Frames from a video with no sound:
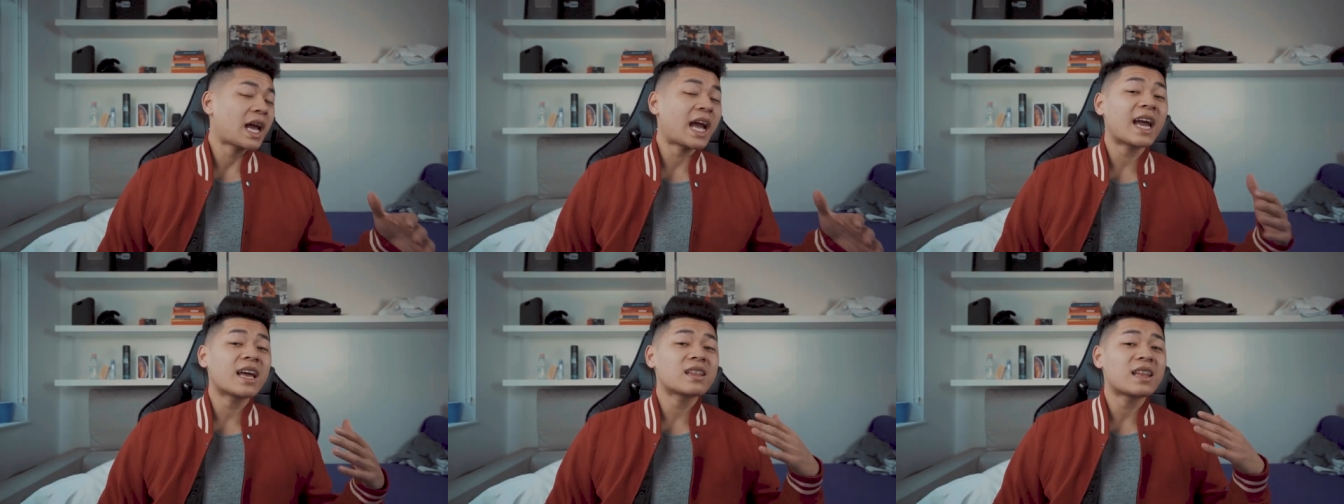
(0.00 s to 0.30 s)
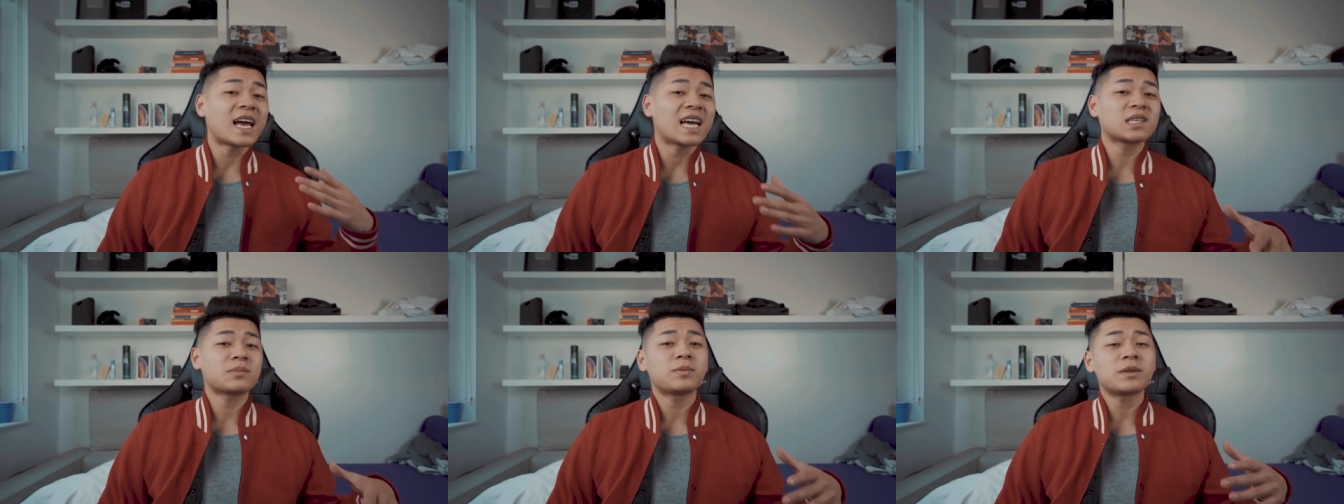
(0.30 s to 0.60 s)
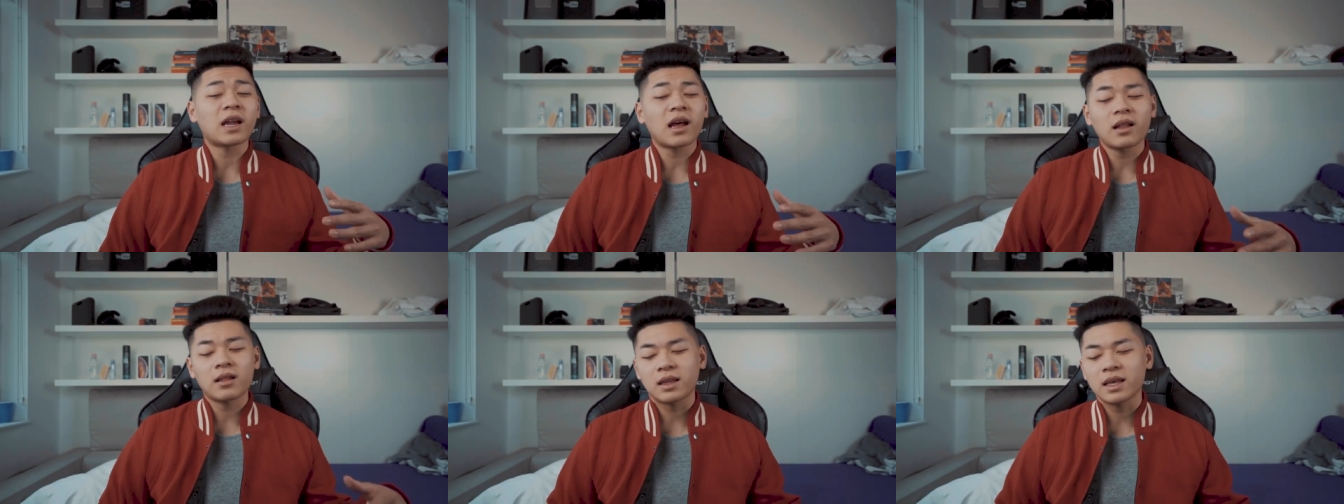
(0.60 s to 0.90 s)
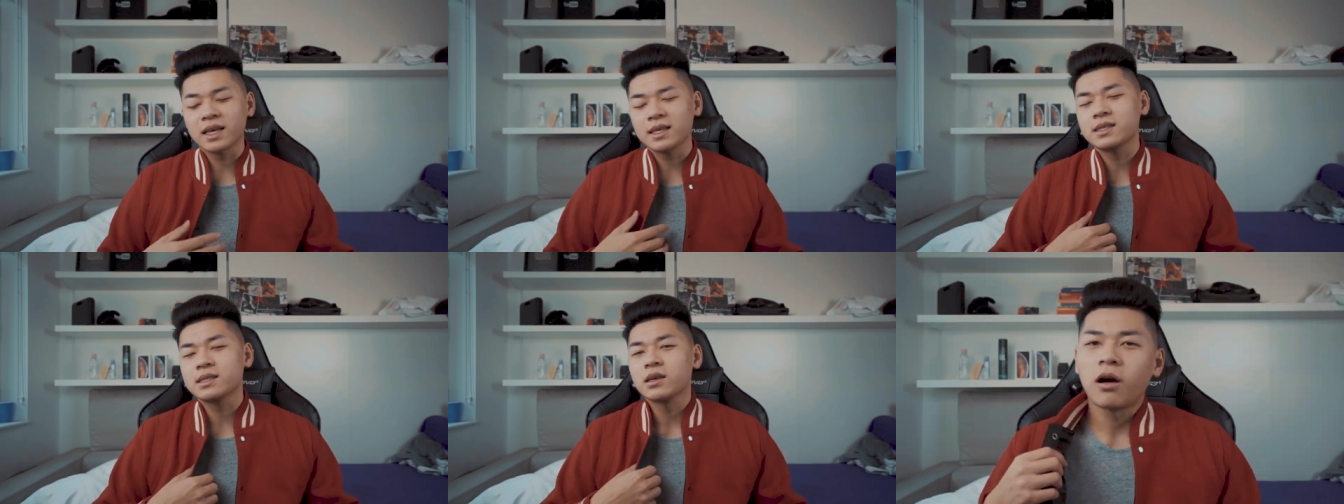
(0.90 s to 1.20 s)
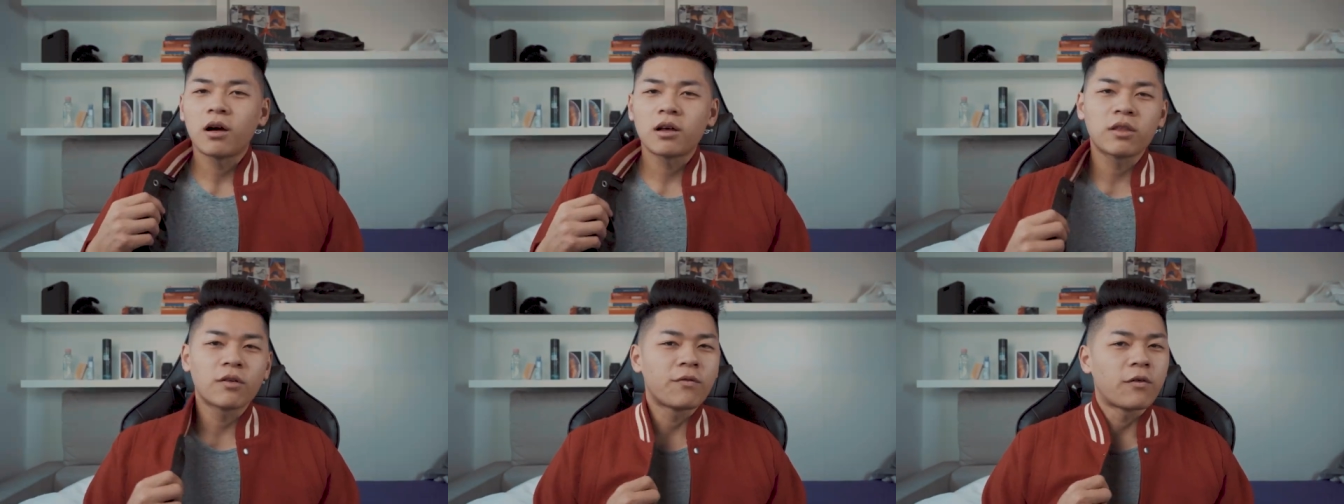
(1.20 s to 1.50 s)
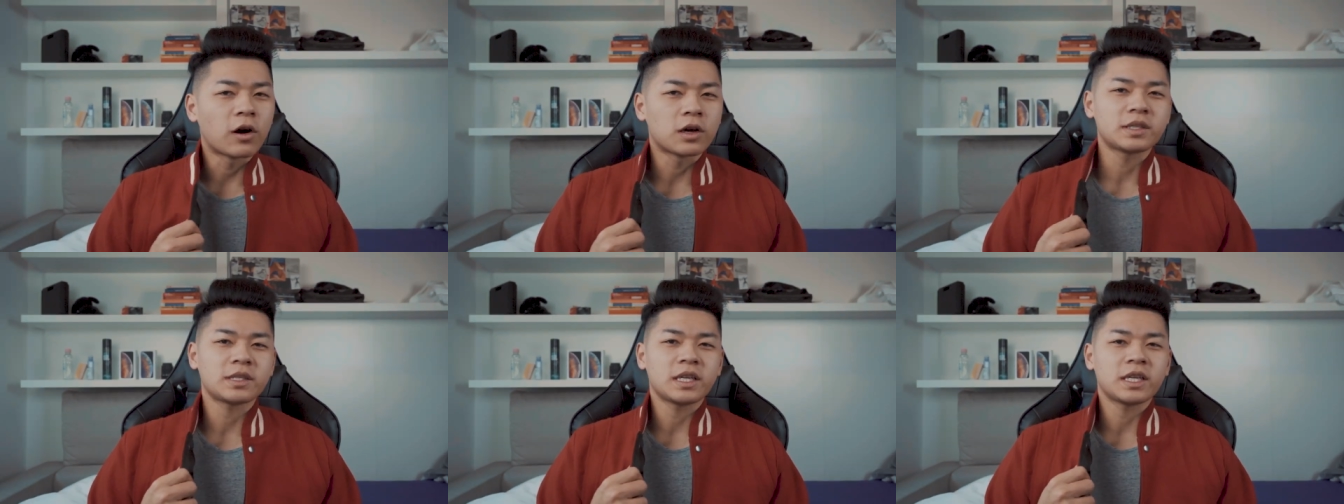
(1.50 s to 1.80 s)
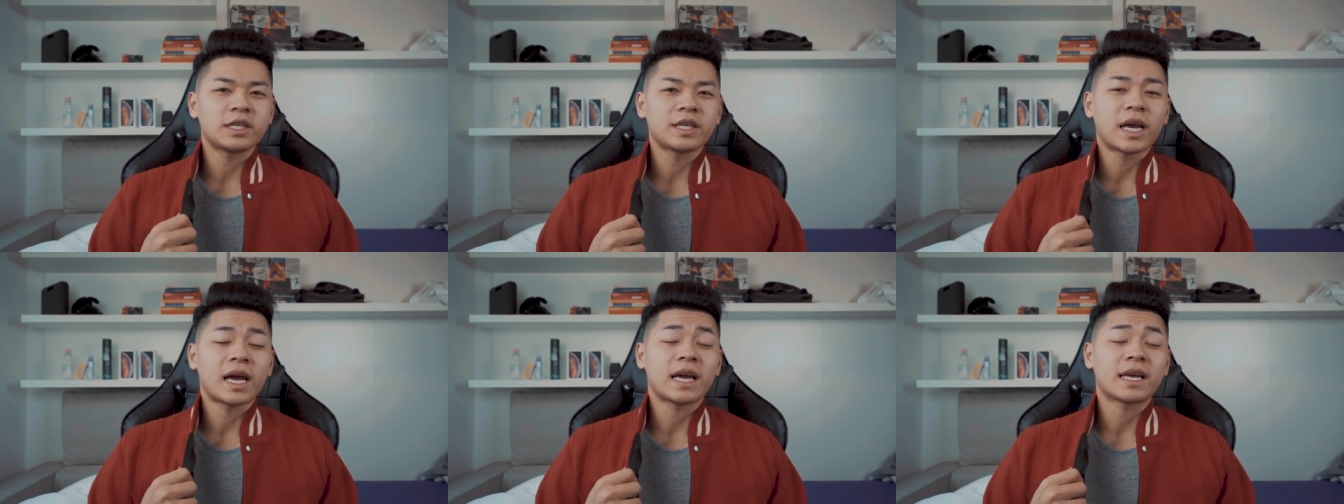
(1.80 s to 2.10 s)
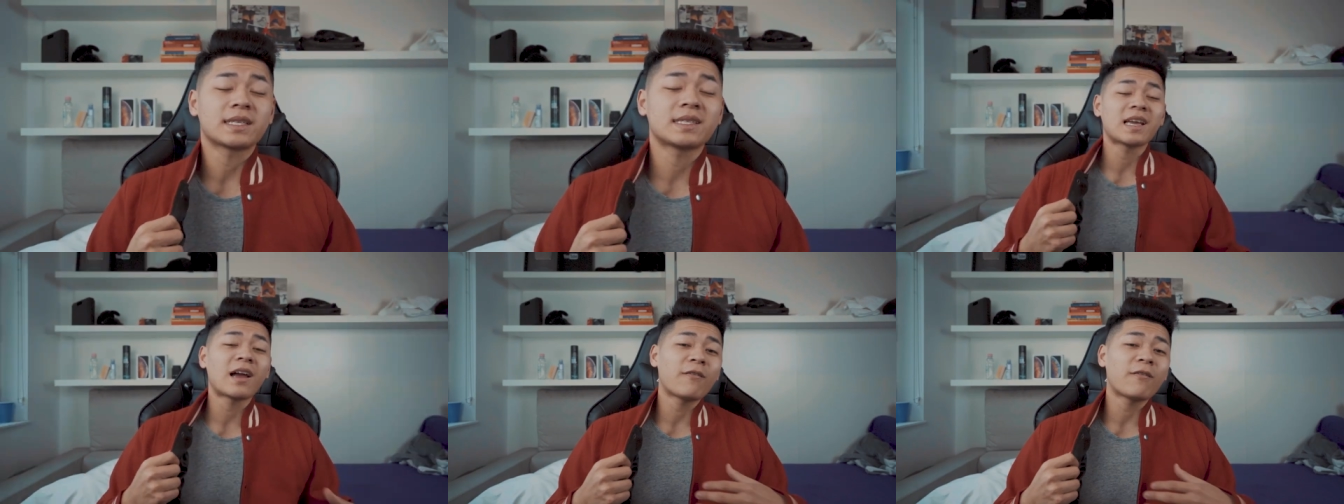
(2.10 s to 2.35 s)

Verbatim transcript: And last but not least are the varsity jackets.